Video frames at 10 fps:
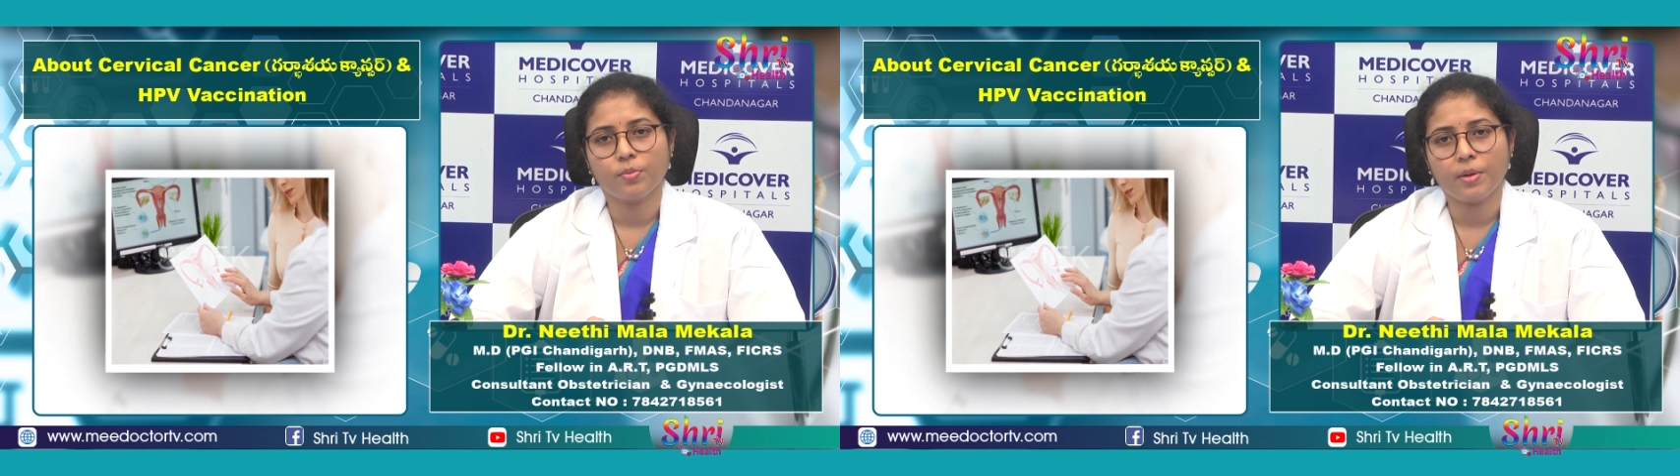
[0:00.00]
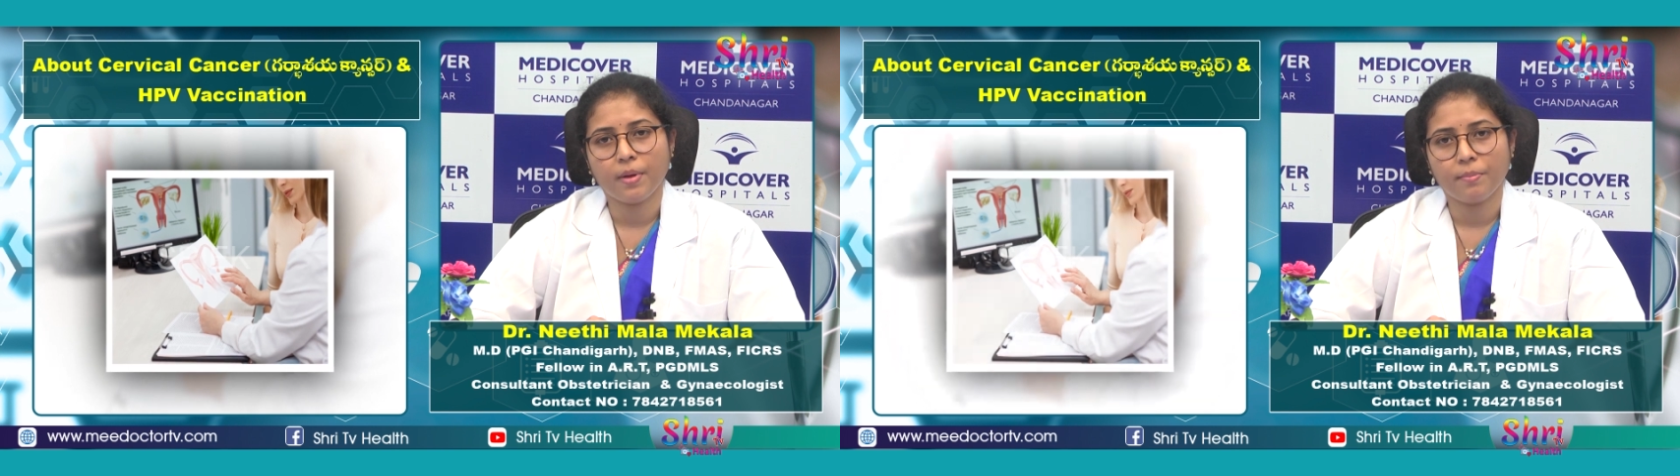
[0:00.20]

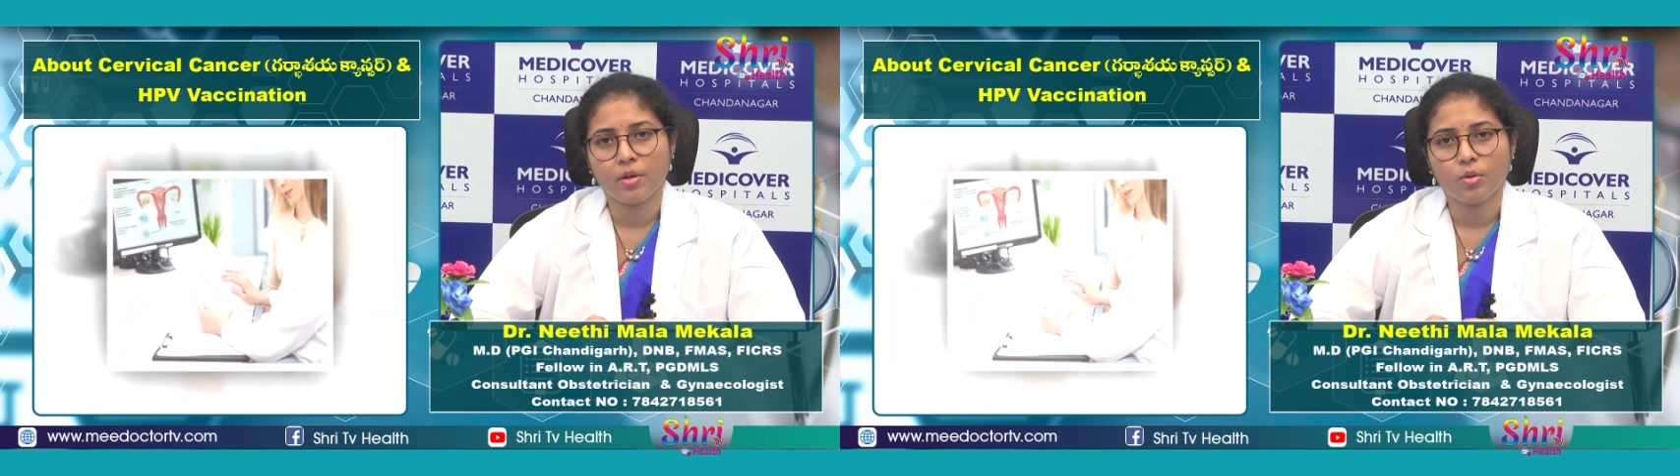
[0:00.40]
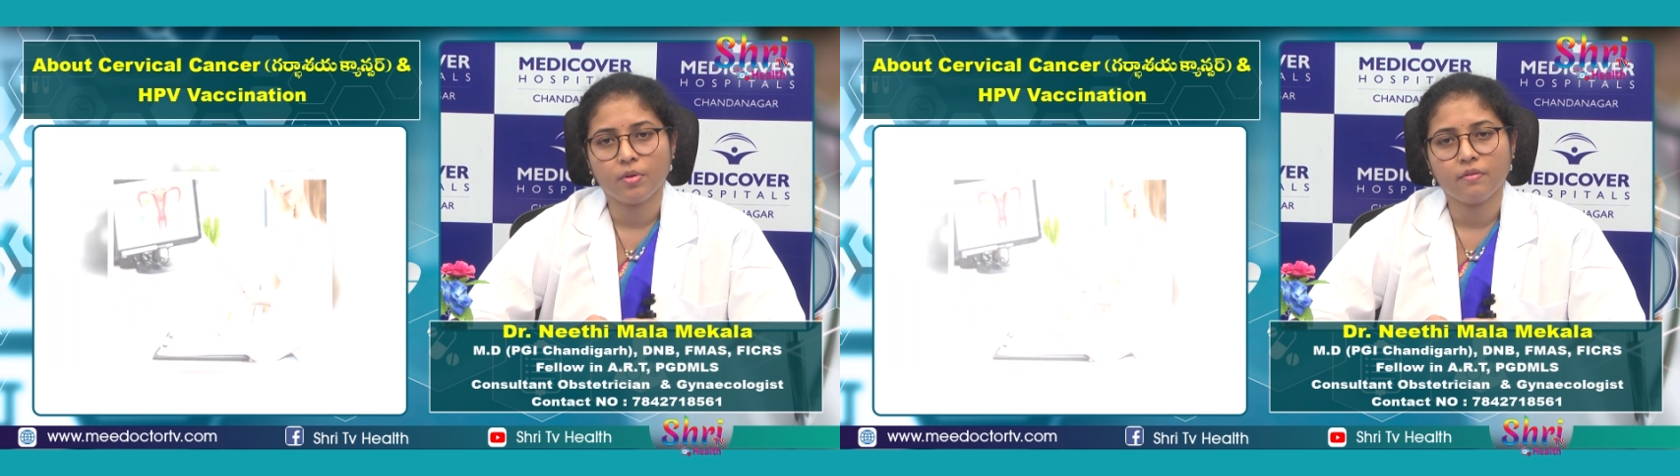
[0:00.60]
human
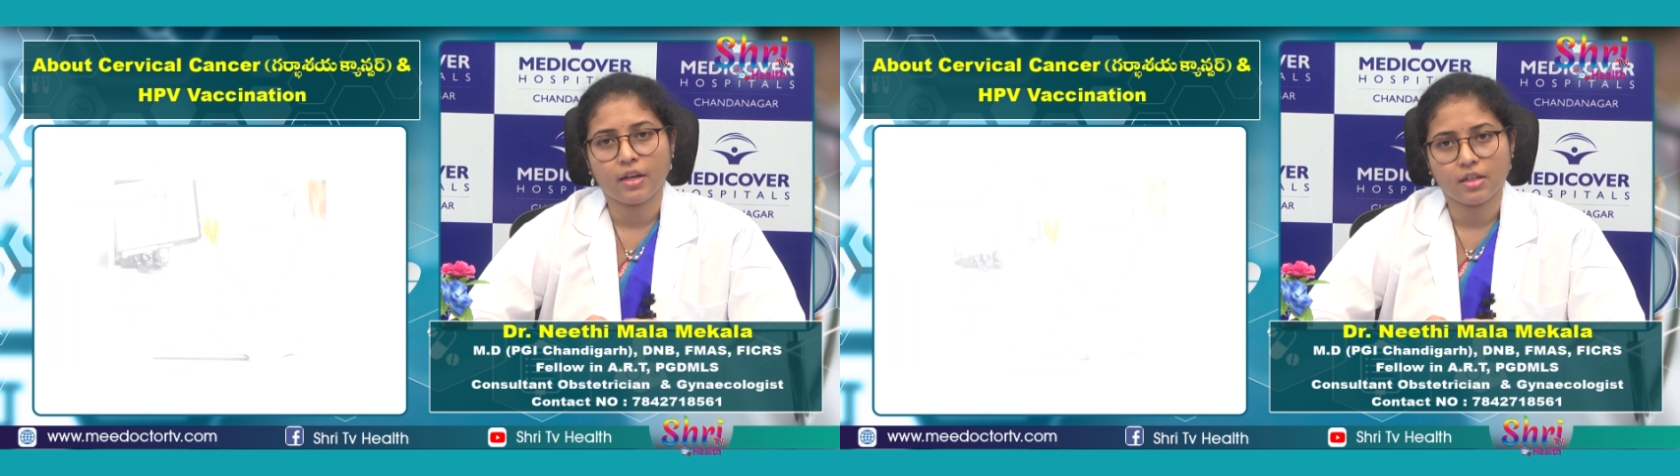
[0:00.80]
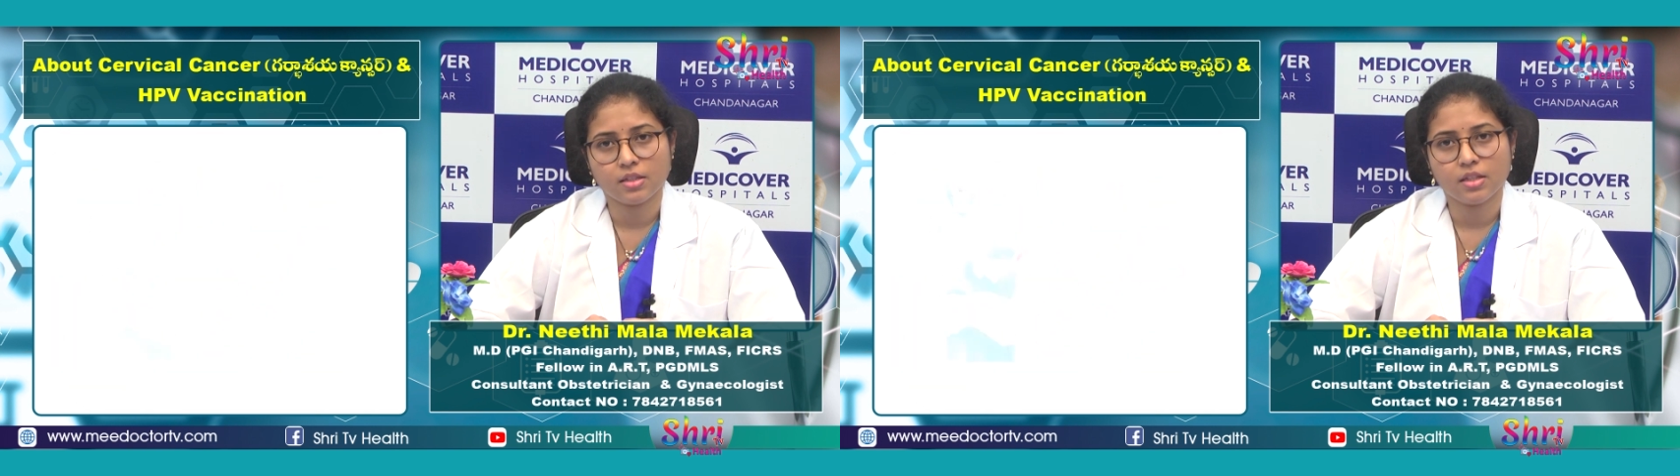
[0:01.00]
papilloma
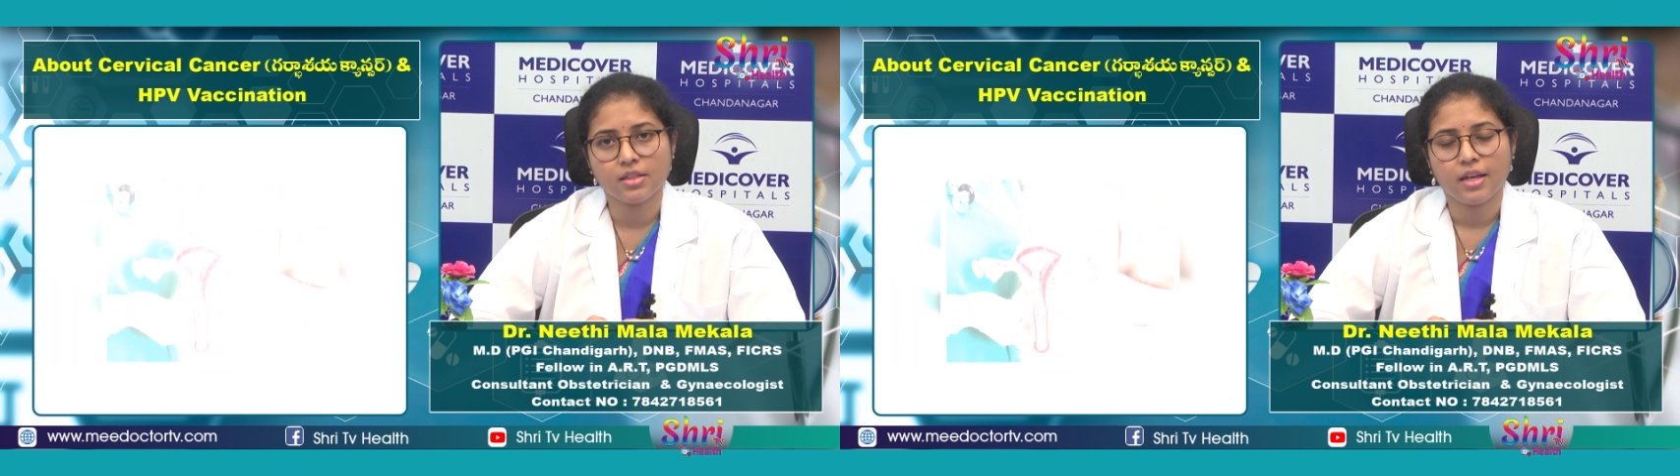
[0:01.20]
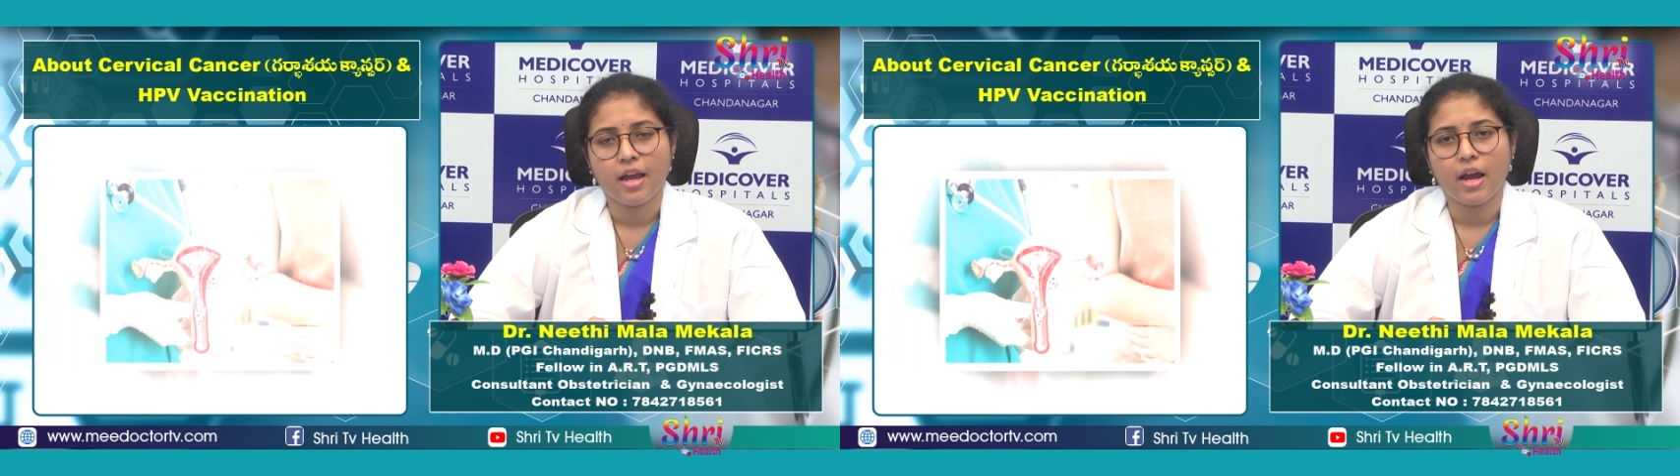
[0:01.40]
viruses